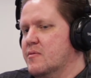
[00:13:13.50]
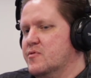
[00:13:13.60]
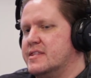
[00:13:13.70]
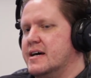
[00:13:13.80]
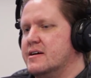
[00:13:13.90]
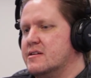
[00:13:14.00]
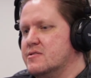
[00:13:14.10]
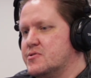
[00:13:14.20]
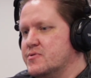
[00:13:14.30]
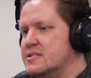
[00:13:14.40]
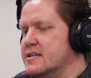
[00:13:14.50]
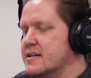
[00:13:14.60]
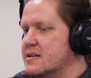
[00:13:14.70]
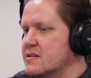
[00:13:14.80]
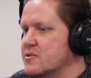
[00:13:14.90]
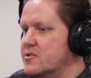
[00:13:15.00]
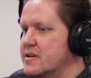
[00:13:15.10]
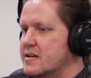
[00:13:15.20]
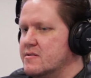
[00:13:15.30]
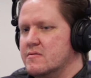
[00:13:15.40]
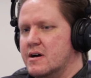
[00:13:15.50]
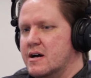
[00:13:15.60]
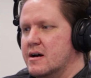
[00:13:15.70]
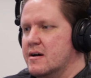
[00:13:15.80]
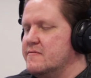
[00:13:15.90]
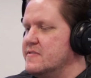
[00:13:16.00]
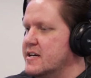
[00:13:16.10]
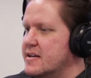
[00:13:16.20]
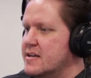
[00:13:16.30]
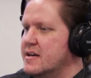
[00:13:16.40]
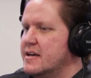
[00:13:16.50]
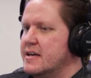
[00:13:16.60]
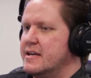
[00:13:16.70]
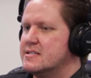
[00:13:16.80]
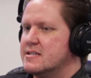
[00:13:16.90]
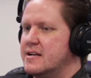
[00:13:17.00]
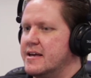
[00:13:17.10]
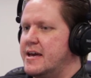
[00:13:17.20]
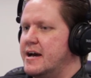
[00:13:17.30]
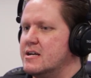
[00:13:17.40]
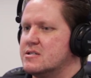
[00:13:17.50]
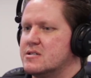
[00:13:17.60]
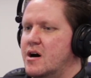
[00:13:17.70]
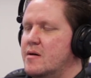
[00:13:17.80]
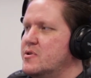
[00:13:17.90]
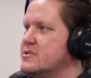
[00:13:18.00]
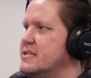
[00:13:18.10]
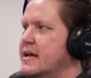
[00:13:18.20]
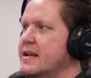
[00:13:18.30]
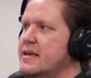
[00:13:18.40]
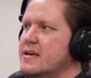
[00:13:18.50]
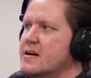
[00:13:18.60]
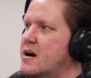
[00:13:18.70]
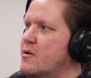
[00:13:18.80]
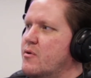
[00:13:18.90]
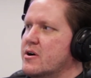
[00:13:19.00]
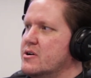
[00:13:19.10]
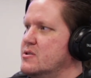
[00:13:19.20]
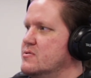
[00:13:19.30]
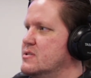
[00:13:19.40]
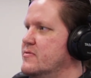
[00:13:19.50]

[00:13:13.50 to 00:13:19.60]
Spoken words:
with that 3-second learning flag, it's going to catch almost any hot water use.